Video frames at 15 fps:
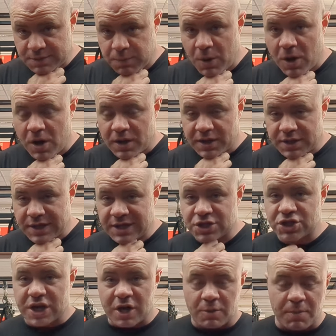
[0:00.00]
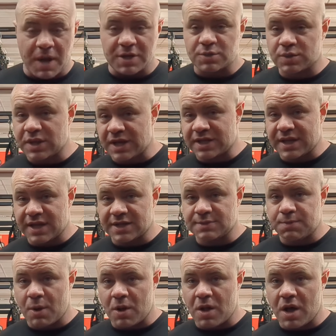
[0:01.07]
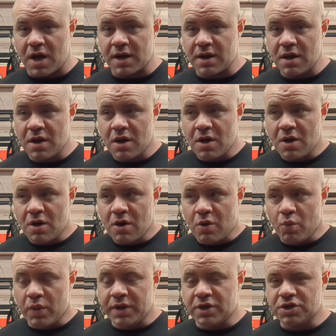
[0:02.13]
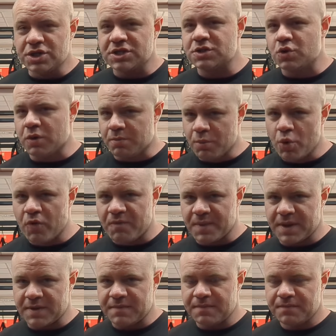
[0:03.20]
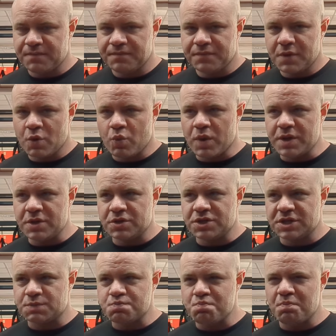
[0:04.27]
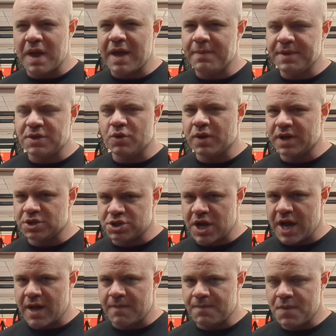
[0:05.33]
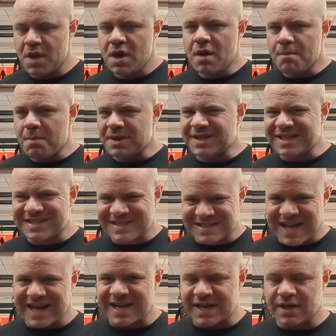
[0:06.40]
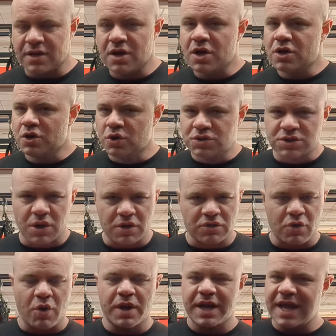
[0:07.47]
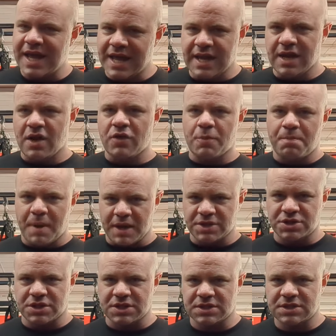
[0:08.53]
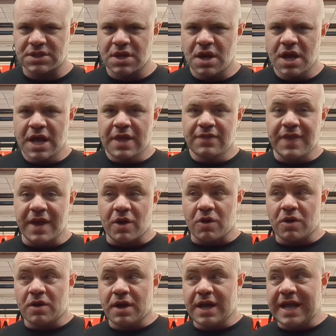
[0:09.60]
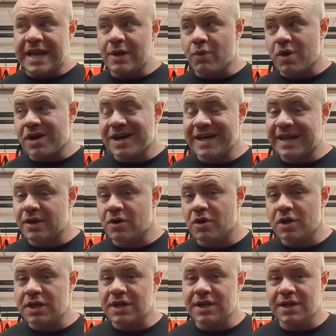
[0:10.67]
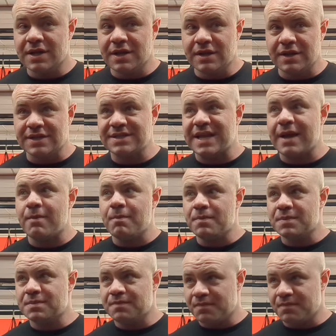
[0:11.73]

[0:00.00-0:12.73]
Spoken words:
ball and shadow box with that tennis ball on when you're just doing movement, when you're just maybe doing a jab. But the second you start throwing any other punches that are anywhere near the same